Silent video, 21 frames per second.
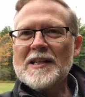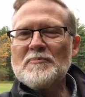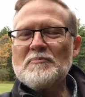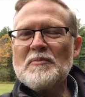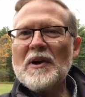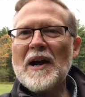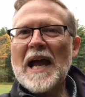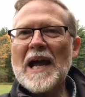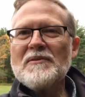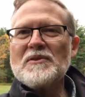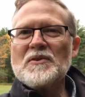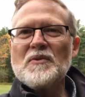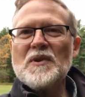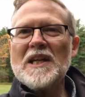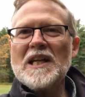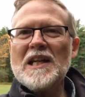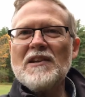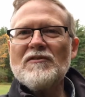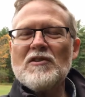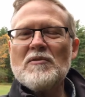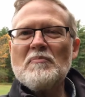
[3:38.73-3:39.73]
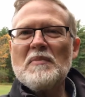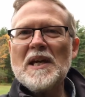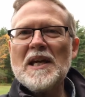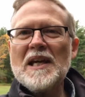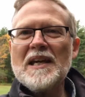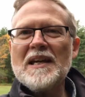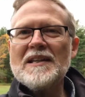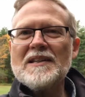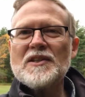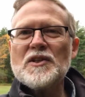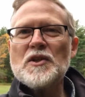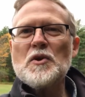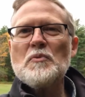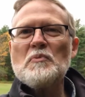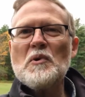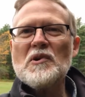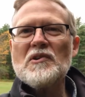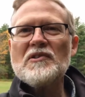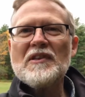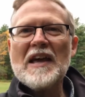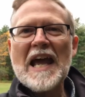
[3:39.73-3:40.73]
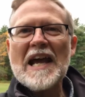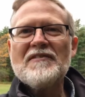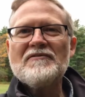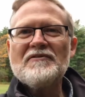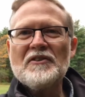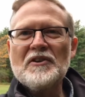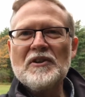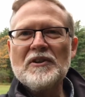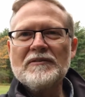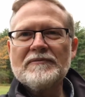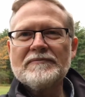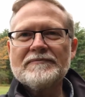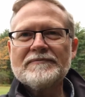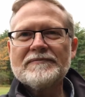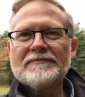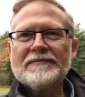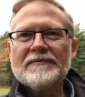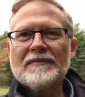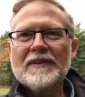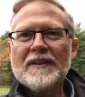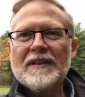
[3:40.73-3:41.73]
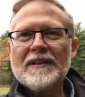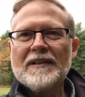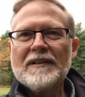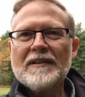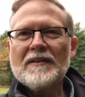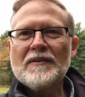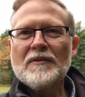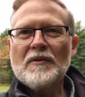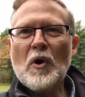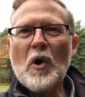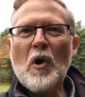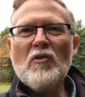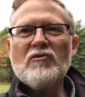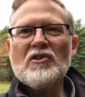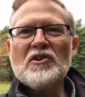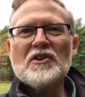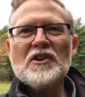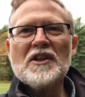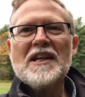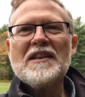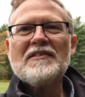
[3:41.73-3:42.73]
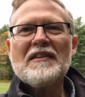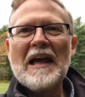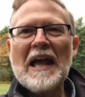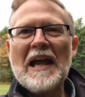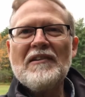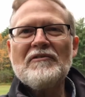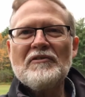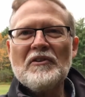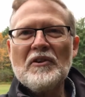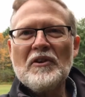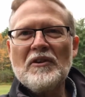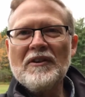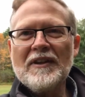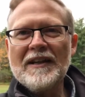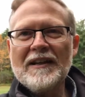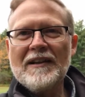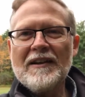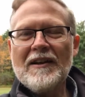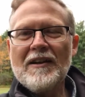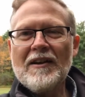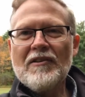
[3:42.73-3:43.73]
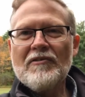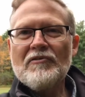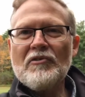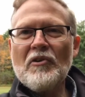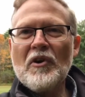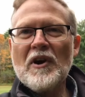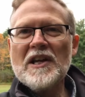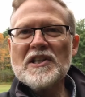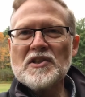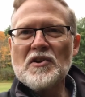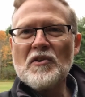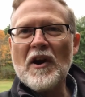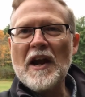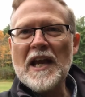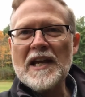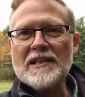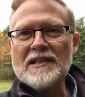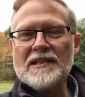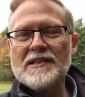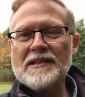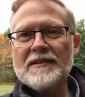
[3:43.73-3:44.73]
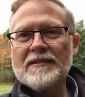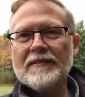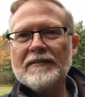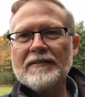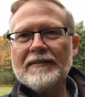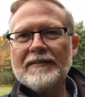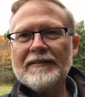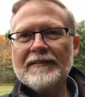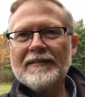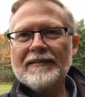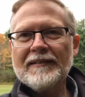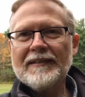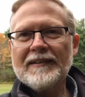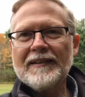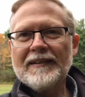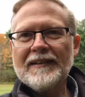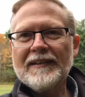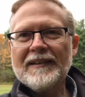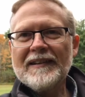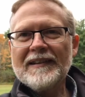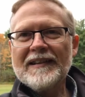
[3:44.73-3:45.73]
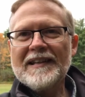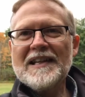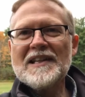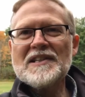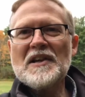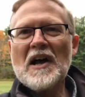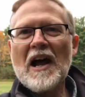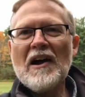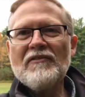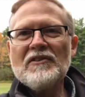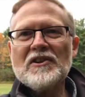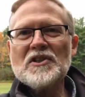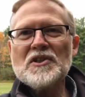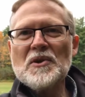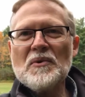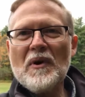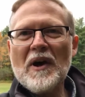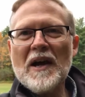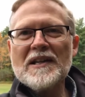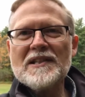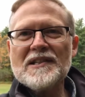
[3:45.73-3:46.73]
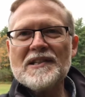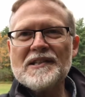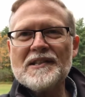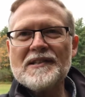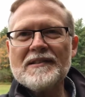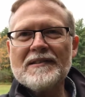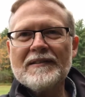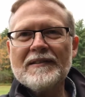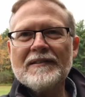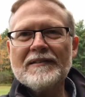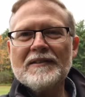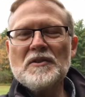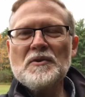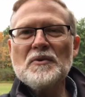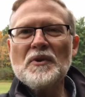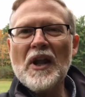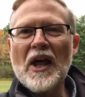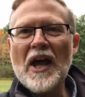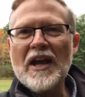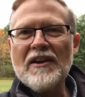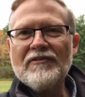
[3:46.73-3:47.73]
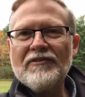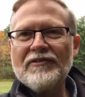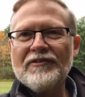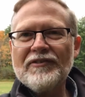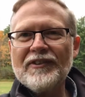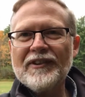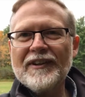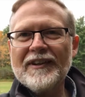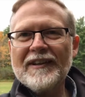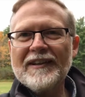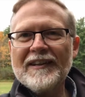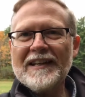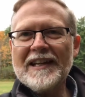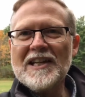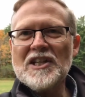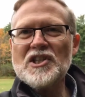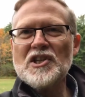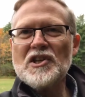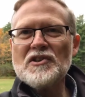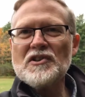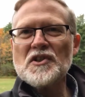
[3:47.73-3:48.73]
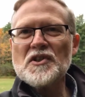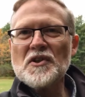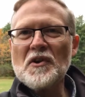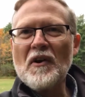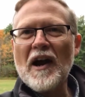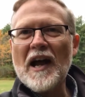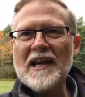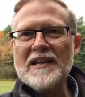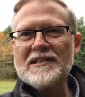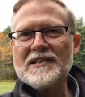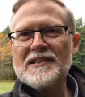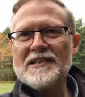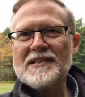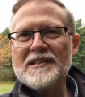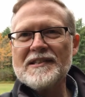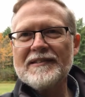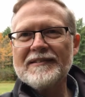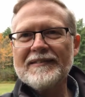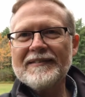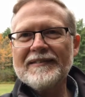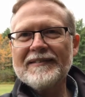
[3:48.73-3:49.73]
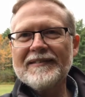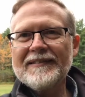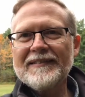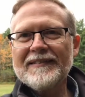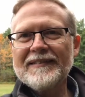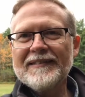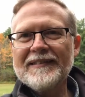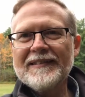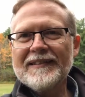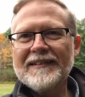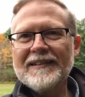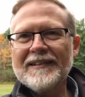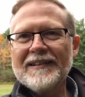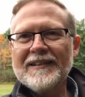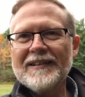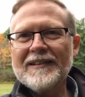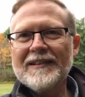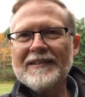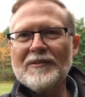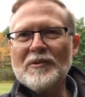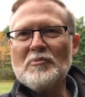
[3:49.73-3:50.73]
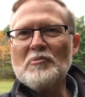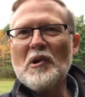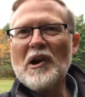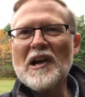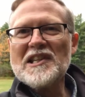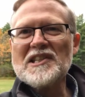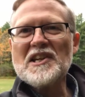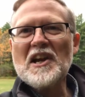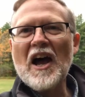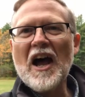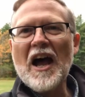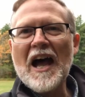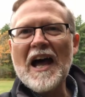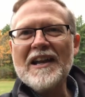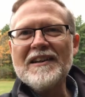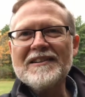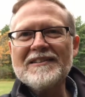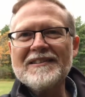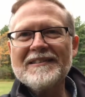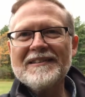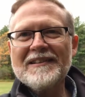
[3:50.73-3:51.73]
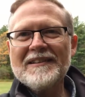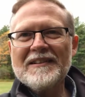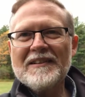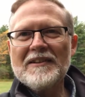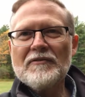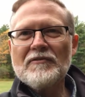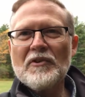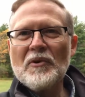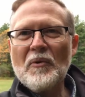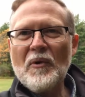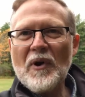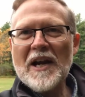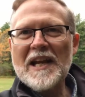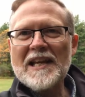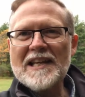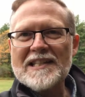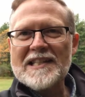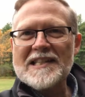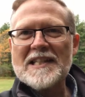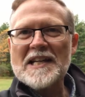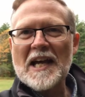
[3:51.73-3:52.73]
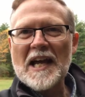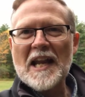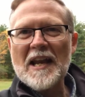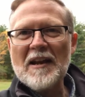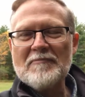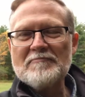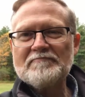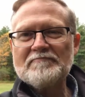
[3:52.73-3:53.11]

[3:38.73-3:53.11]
Perhaps we can even be super thankful, overly thankful for his grace. He has offered to us new life in Jesus Christ. We praise God for what he has done.